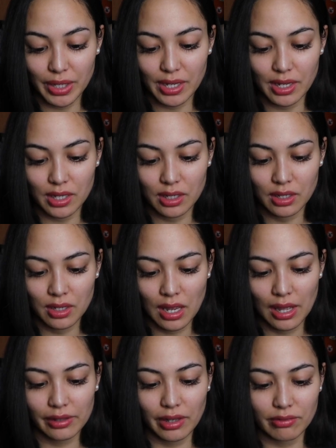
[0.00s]
but
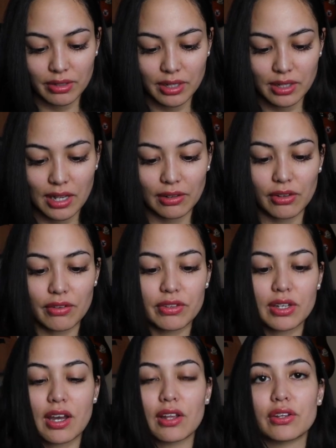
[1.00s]
I love it. I love
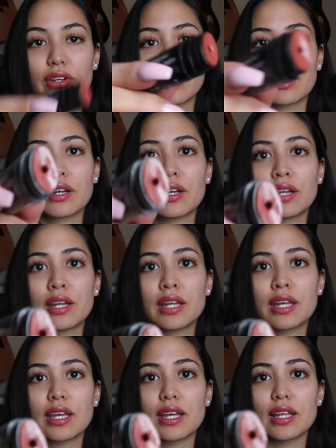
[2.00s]
the color.
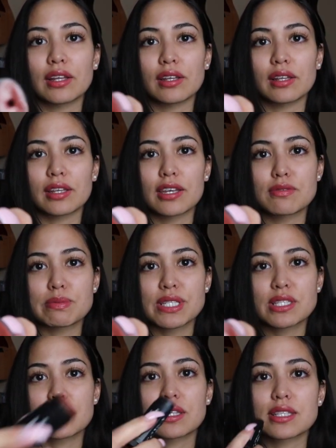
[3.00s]
It gives
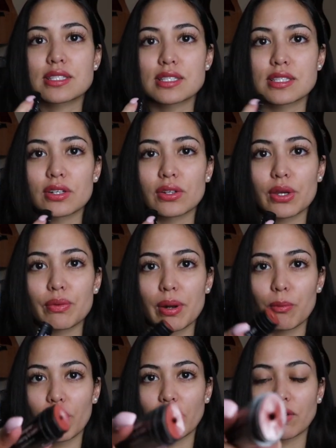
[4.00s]
me, this is literally what
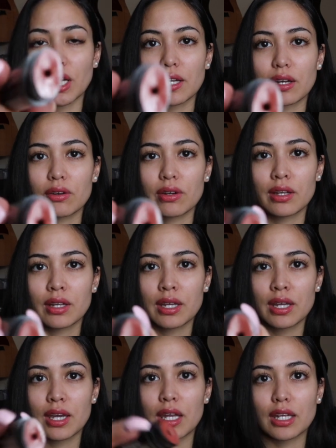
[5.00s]
I'm wearing right now,
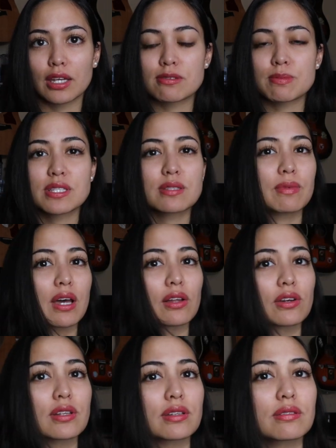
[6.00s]
and it gives me some
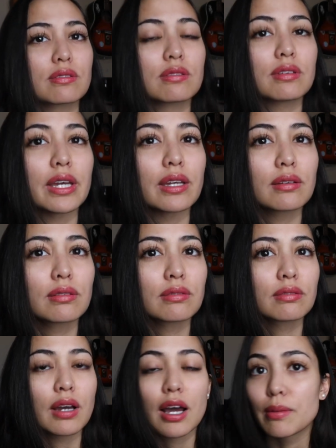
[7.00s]
color, like,
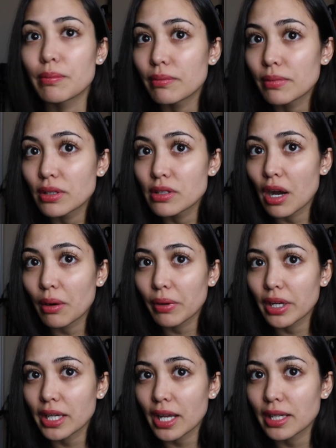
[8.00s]
I'm not
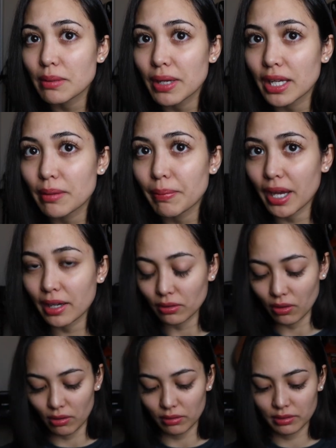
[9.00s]
wearing any makeup at
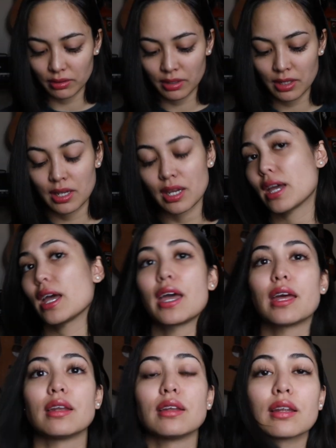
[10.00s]
all,
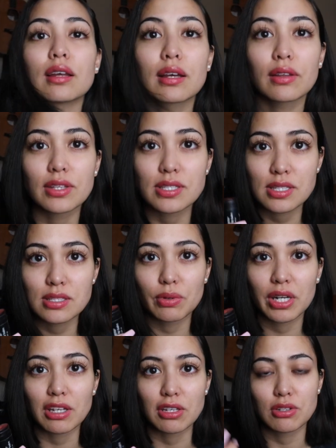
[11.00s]
and this is
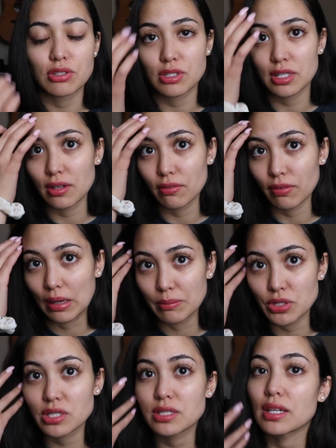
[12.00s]
what I use if I'm
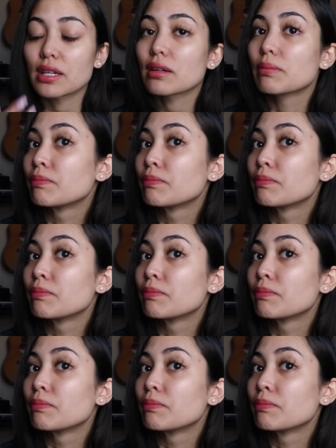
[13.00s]
just like